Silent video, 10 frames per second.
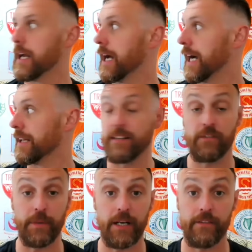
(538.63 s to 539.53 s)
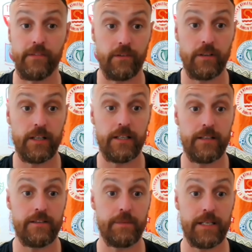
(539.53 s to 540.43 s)
And let's be honest, they're
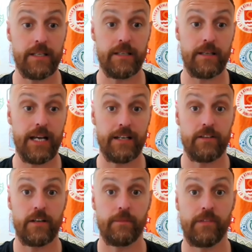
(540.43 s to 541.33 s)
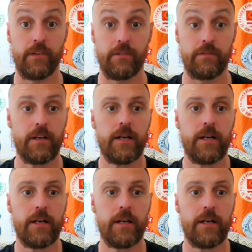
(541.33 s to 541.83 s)
unlikely to be anytime soon.